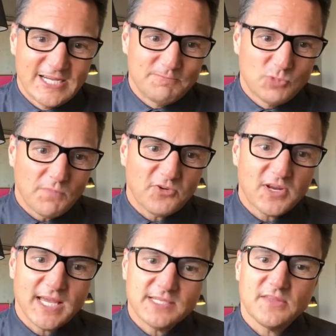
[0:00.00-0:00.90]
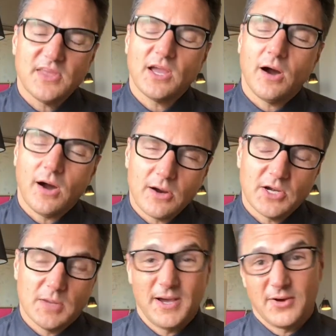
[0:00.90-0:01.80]
don't forget to think
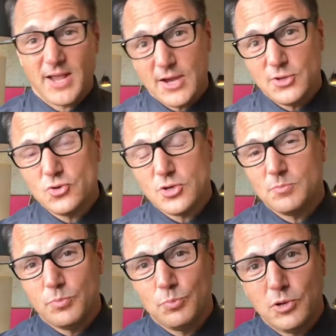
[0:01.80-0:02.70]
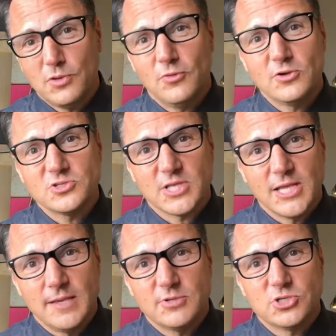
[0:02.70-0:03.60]
hard about how you can put those
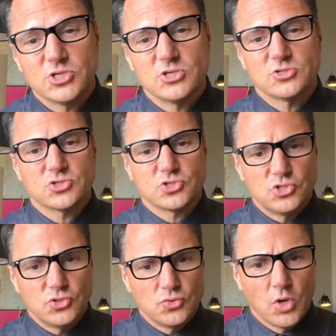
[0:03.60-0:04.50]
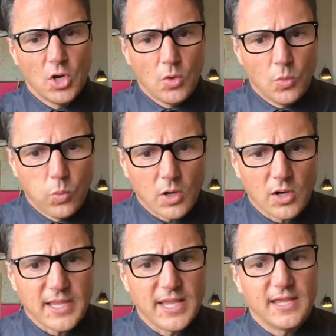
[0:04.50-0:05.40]
images to
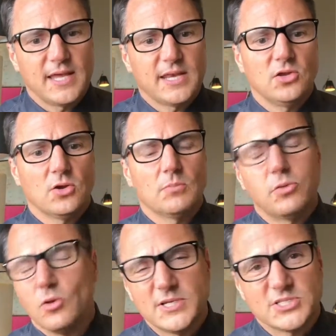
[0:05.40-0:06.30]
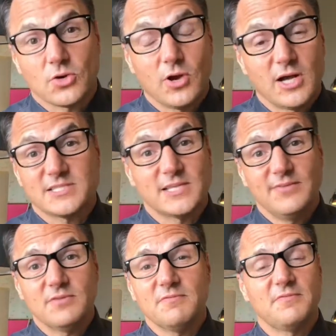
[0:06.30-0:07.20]
work in getting your employees across
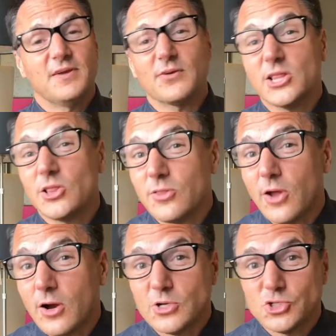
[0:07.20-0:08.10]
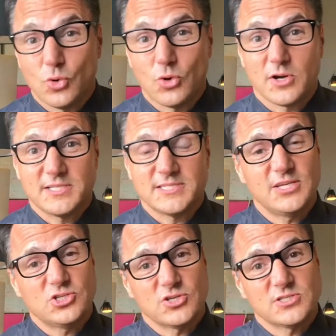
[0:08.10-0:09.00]
even very large
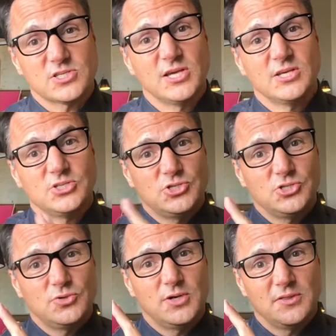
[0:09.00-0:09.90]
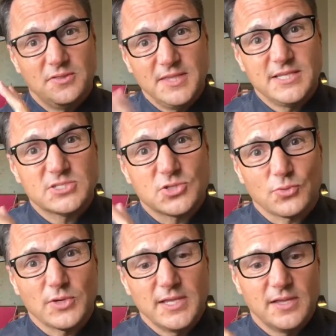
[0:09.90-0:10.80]
organizations to do these
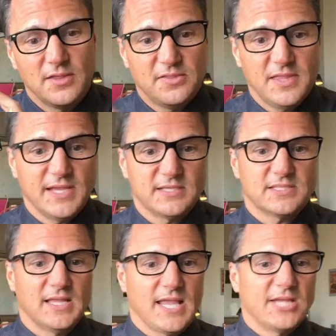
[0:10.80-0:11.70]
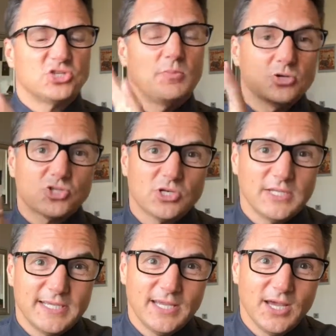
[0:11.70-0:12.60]
three things. Engage emotionally